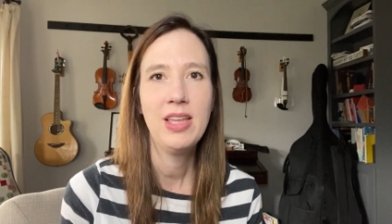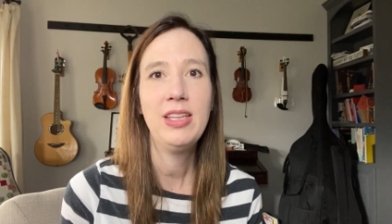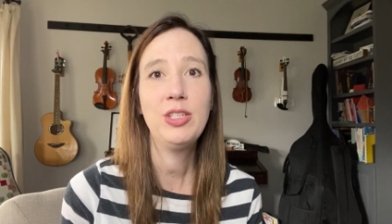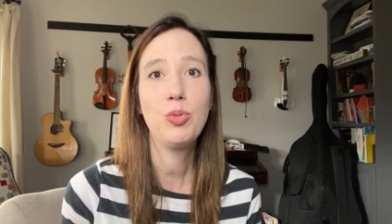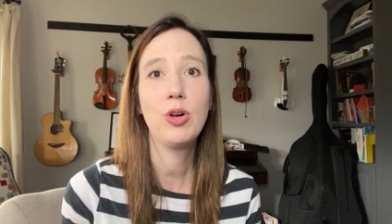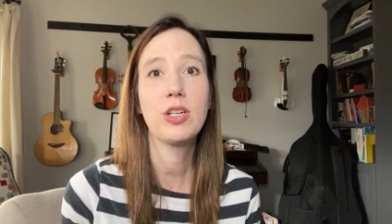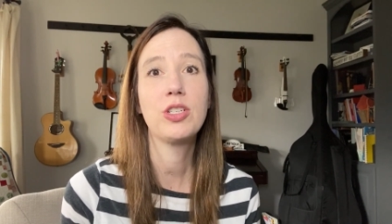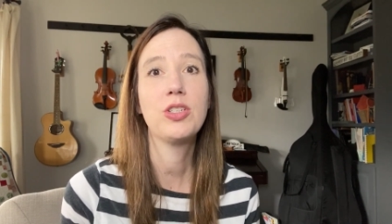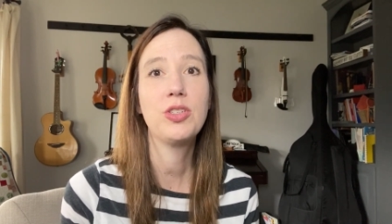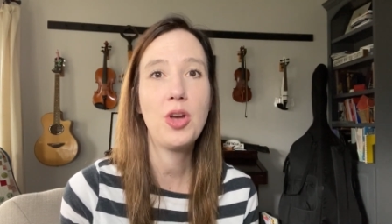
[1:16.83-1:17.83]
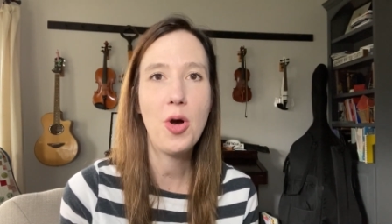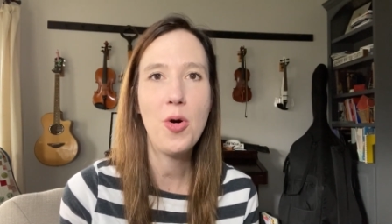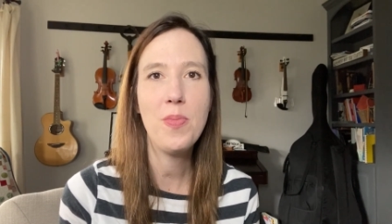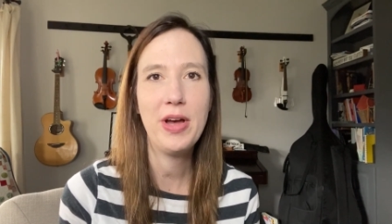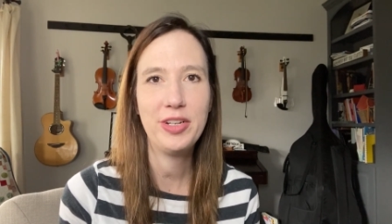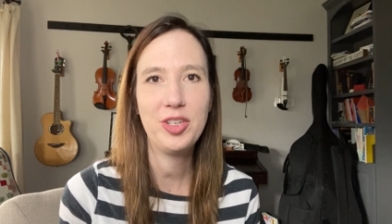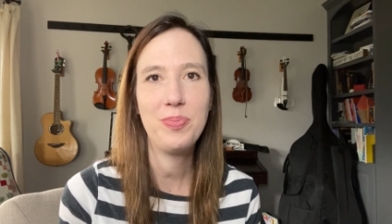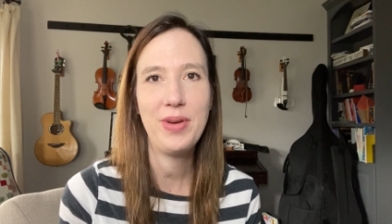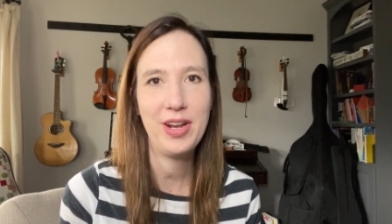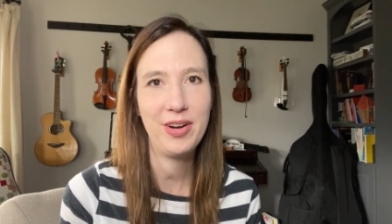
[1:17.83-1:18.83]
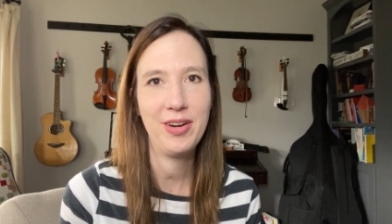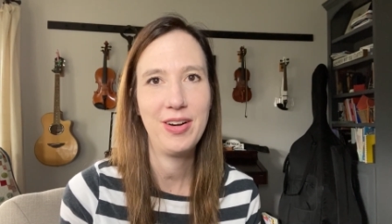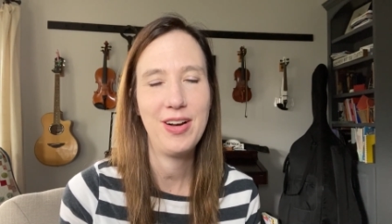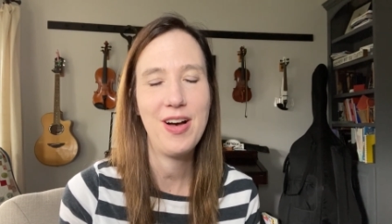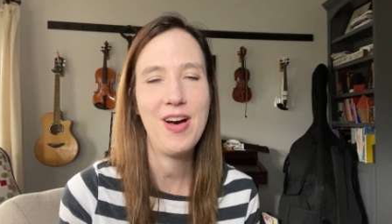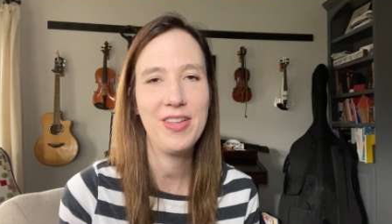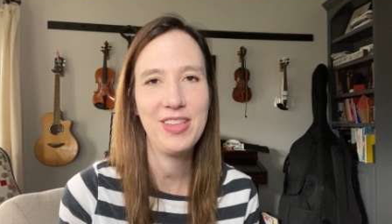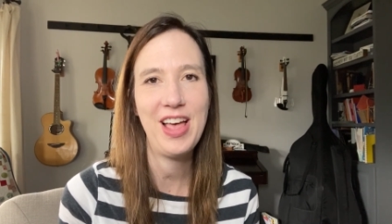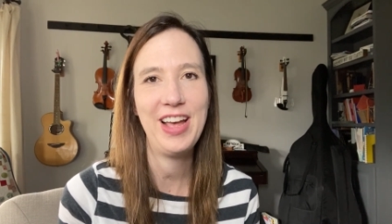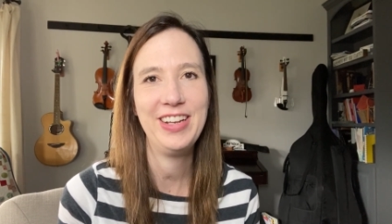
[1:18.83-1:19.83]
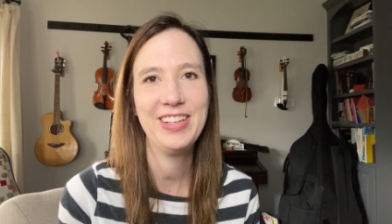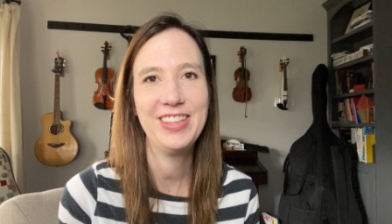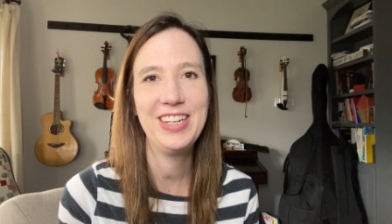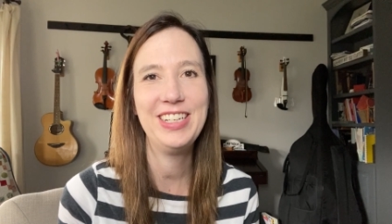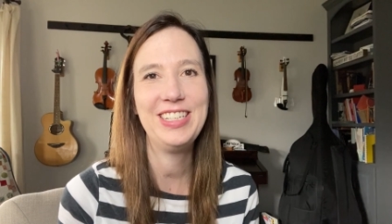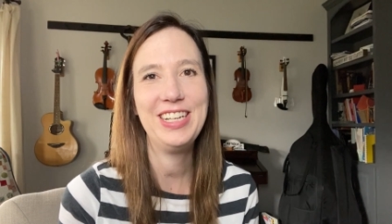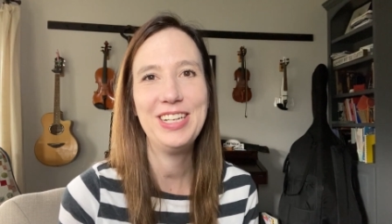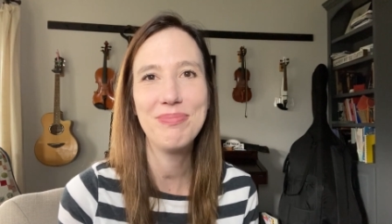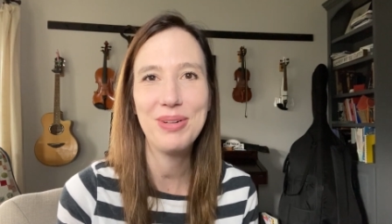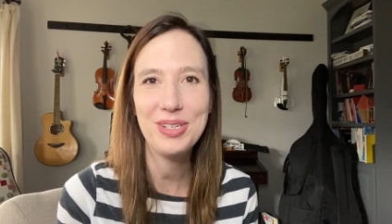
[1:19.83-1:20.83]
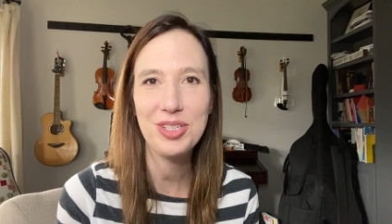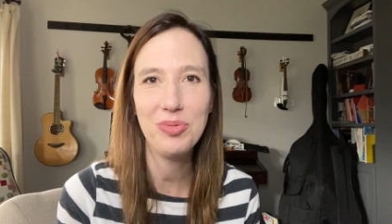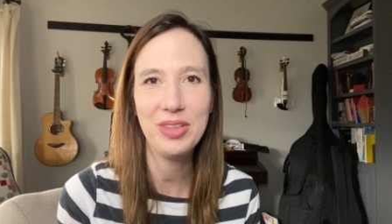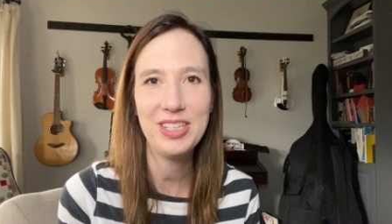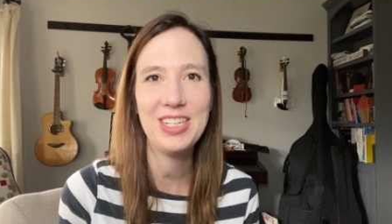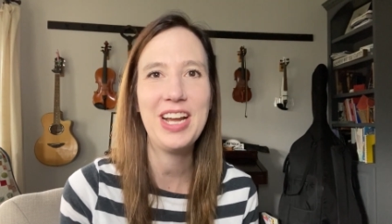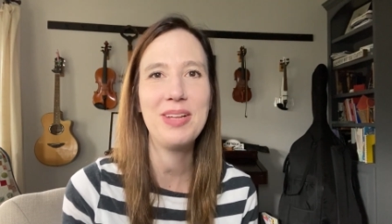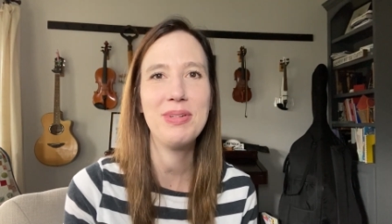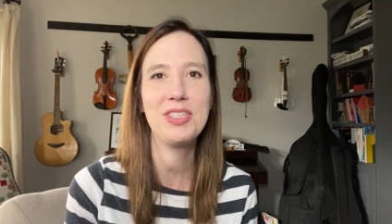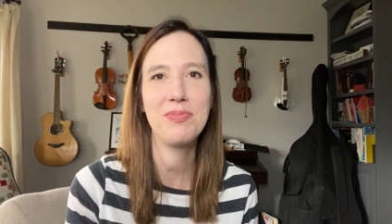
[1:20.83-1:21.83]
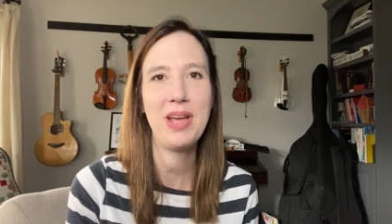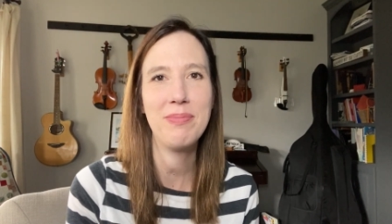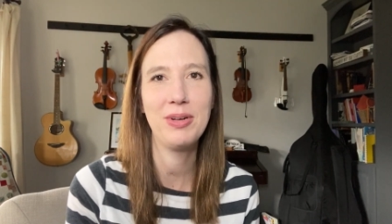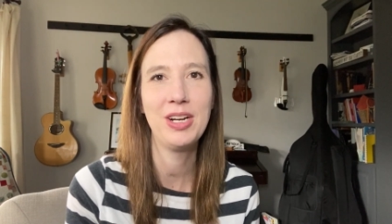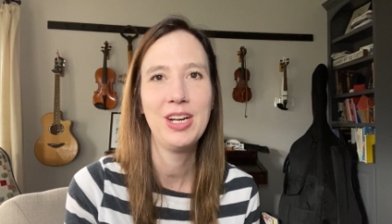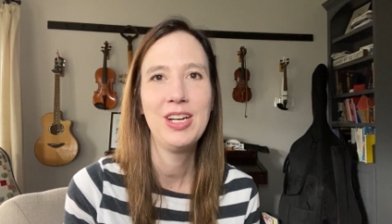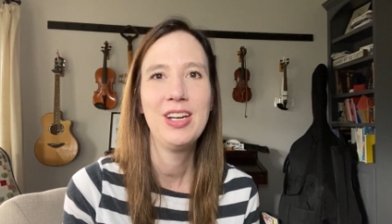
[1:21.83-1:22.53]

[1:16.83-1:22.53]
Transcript: This worked so much better online than it did in person with the tiny bits of paper.